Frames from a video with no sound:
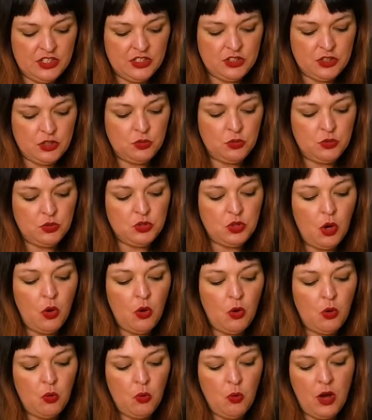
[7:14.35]
So you
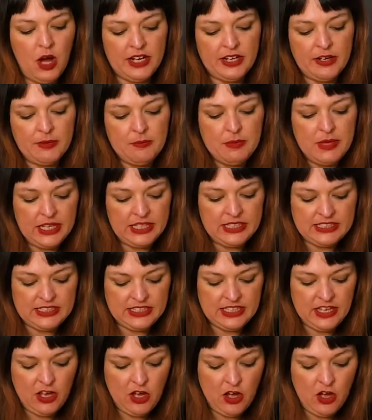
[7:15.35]
don't wanna mix
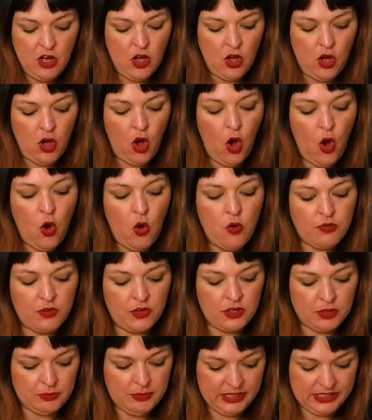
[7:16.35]
it,
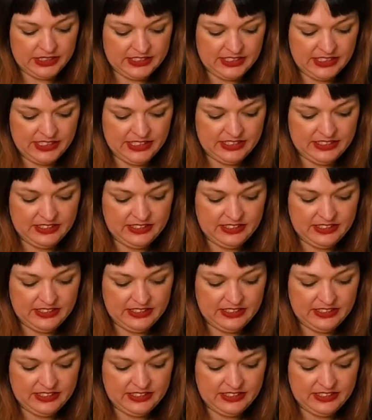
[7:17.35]
over mix it.